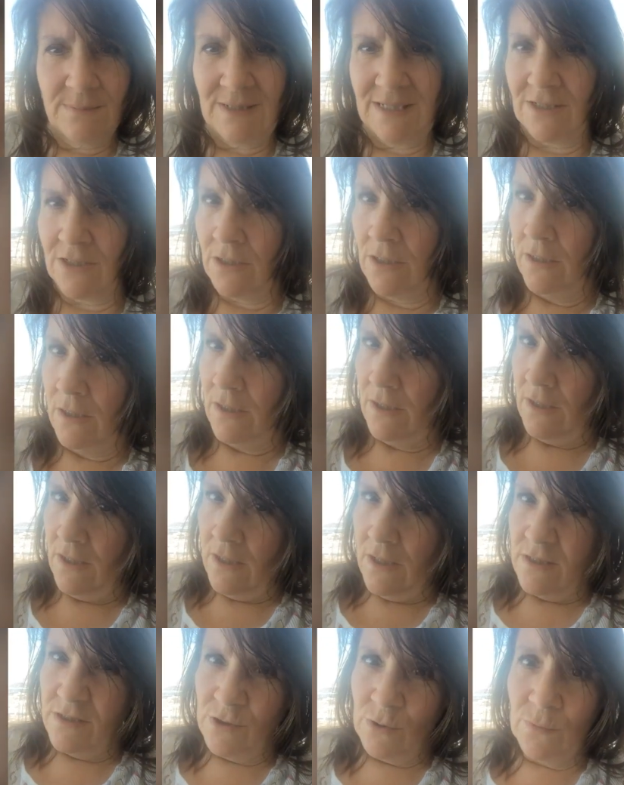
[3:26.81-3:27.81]
I
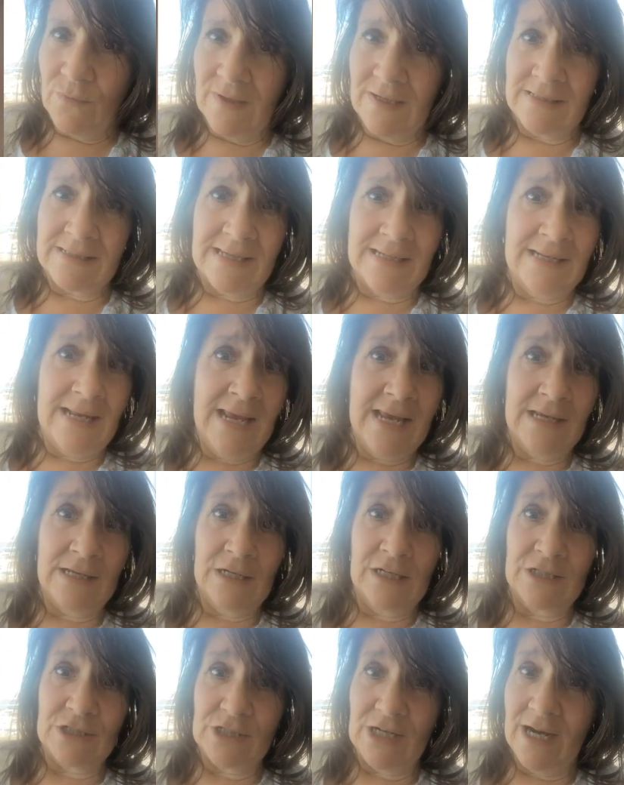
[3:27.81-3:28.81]
mean, do things like
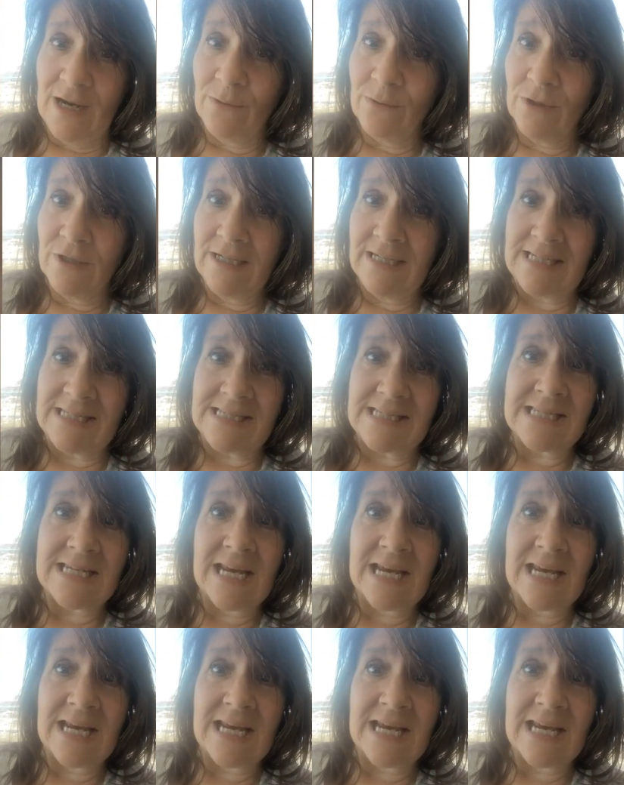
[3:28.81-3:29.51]
taking a shower is